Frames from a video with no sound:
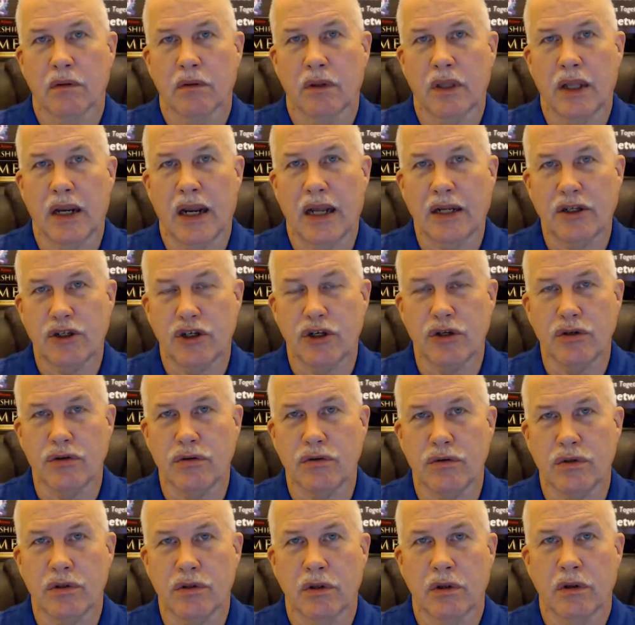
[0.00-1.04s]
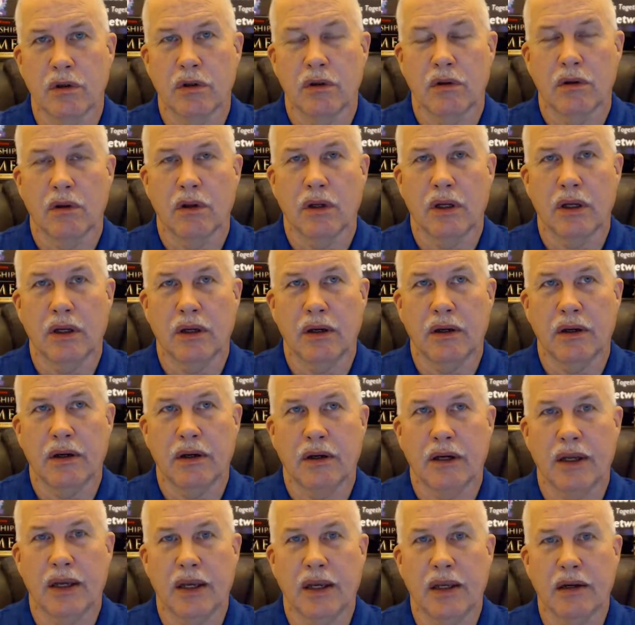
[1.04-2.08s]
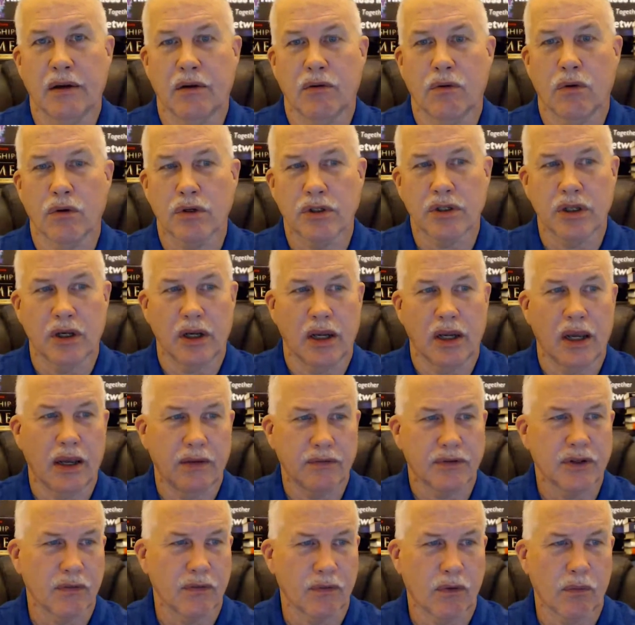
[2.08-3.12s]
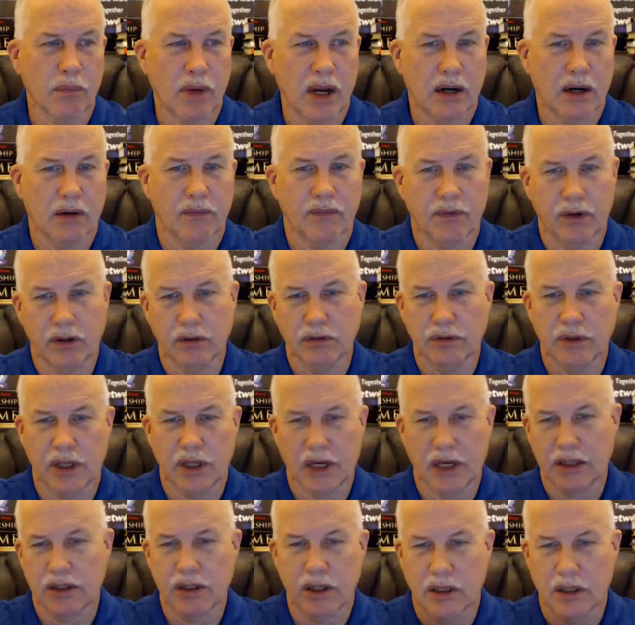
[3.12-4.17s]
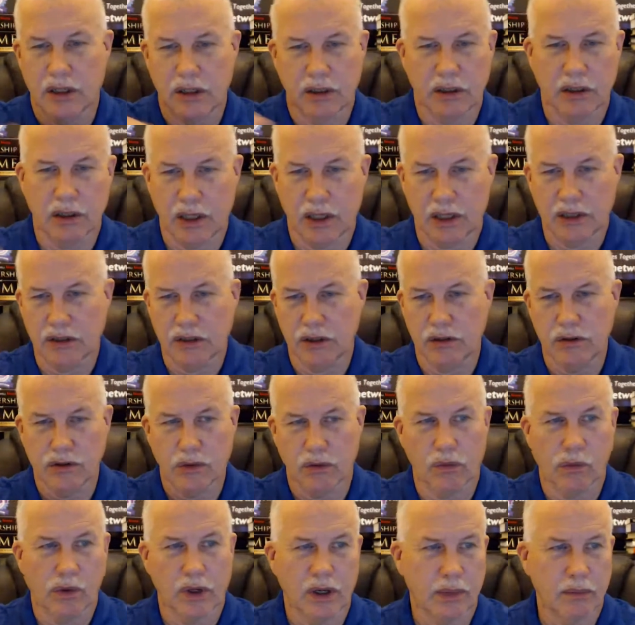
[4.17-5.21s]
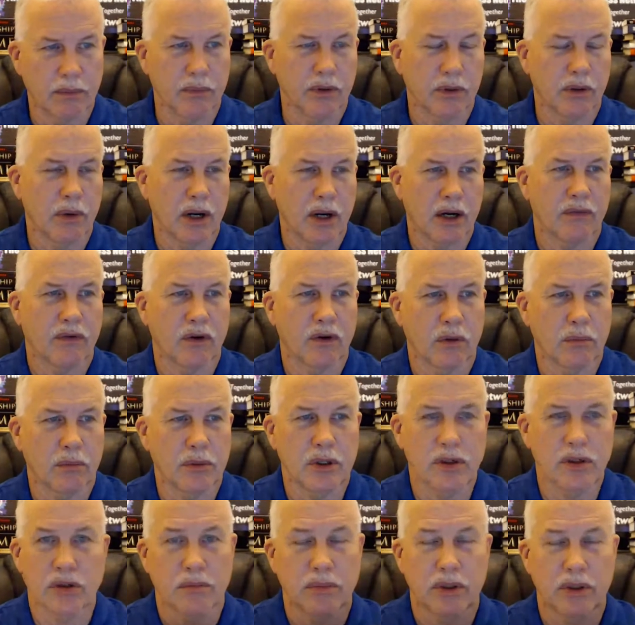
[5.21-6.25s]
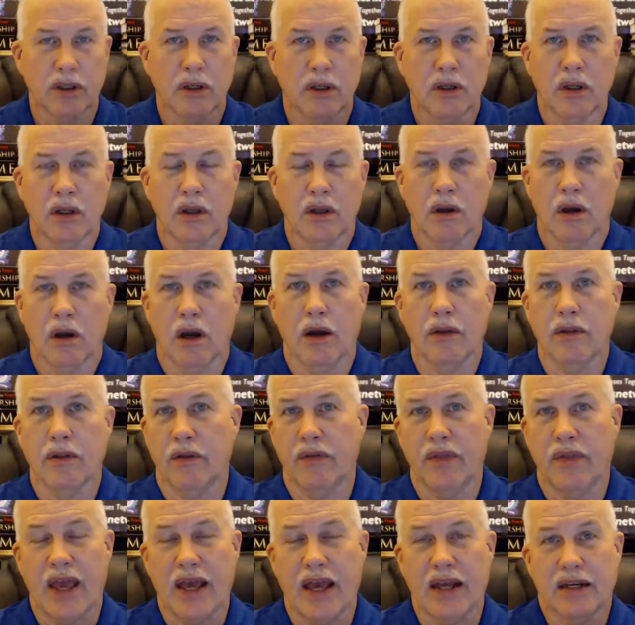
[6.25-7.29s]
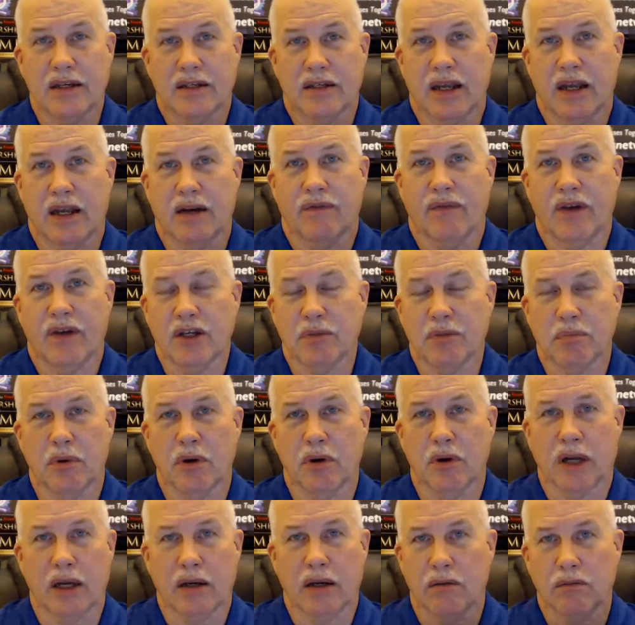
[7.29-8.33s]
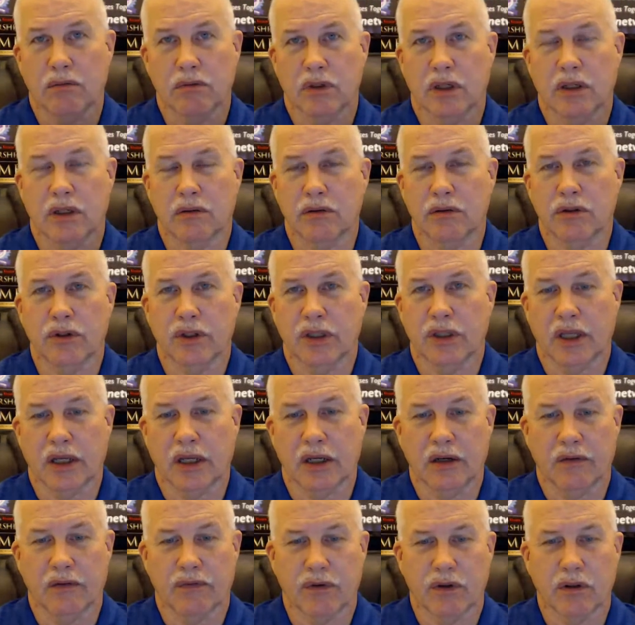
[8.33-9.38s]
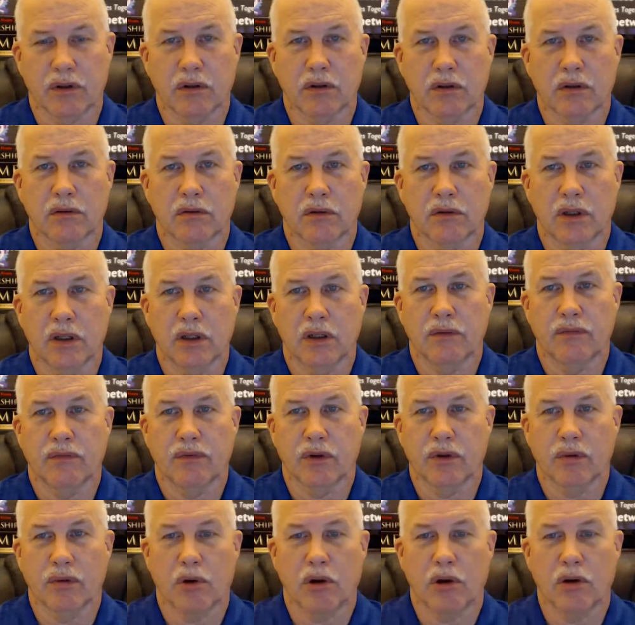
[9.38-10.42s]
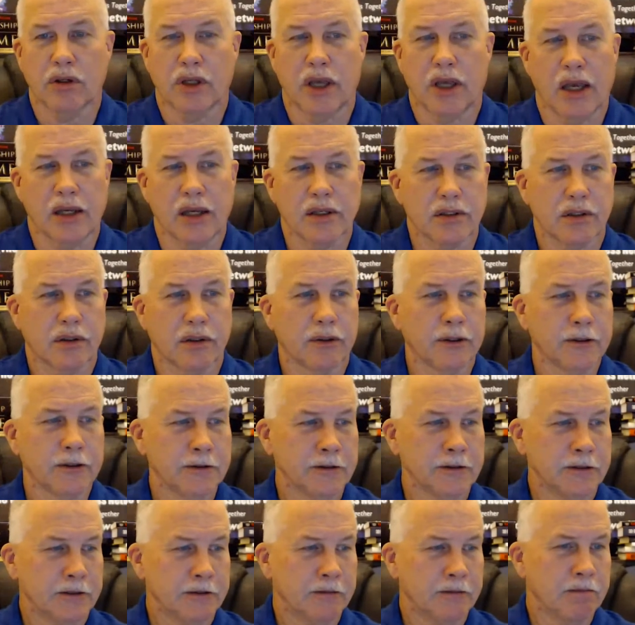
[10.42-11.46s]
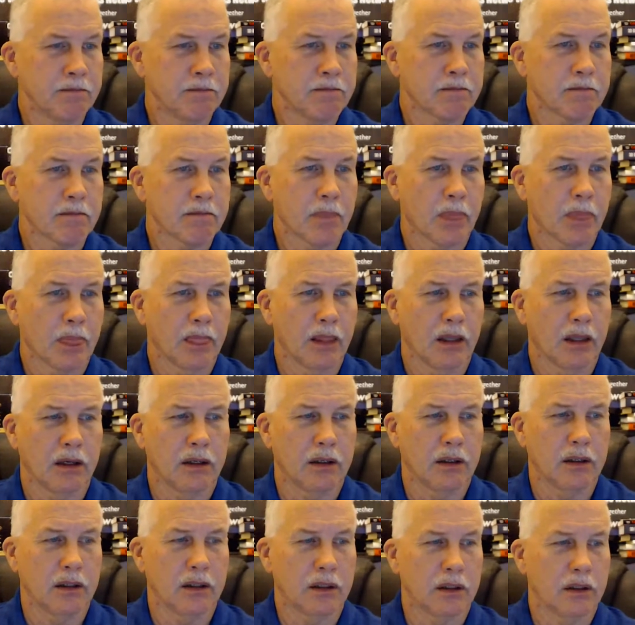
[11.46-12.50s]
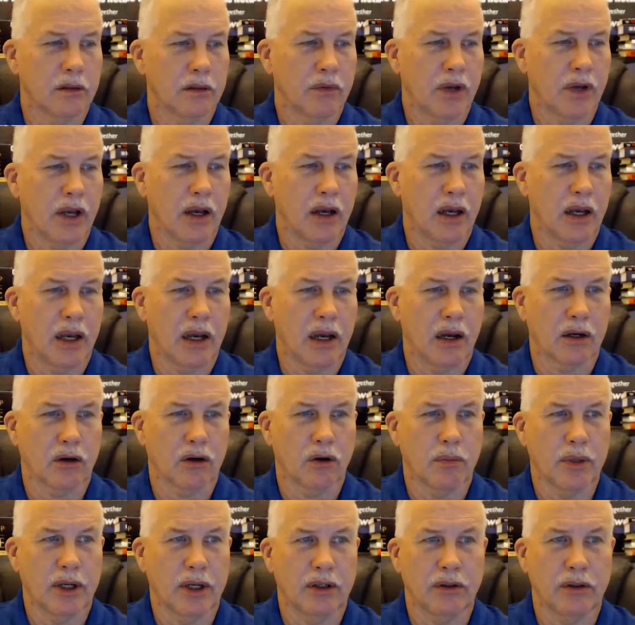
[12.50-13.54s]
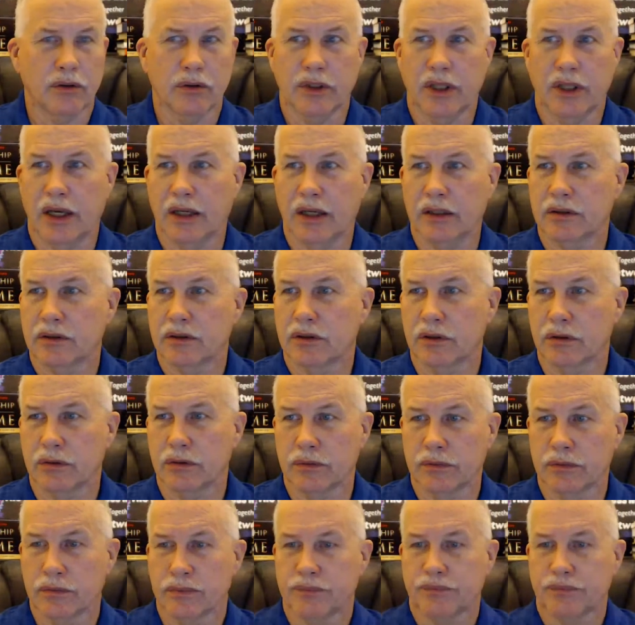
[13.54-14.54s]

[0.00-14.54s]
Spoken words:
that I choose, and of course then I have several microphones that I choose the microphone I'm using. But other than that, inside of Facebook, I don't do anything different for the broadcast of how I go about doing that. So